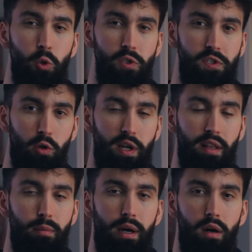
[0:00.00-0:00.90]
do consider
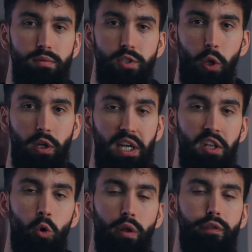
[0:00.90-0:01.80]
hitting the bell so that you
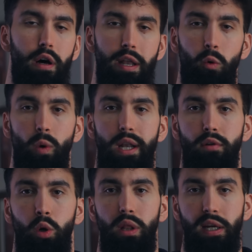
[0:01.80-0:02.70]
get notified
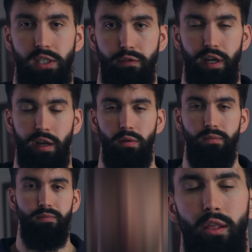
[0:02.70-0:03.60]
whenever I release a video.
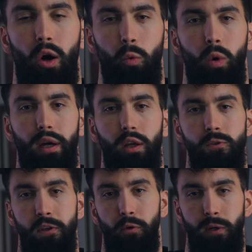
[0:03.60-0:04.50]
A lot of work
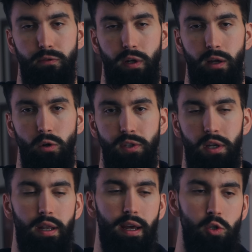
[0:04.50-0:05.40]
goes into these videos,
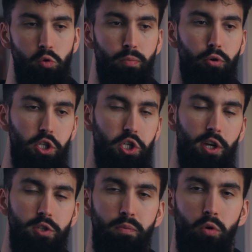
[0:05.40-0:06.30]
and I do
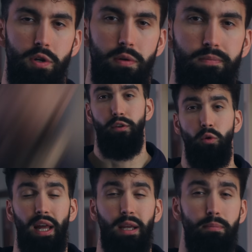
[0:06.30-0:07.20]
appreciate your support. If
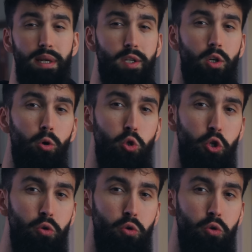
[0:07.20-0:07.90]
you'd like me to coach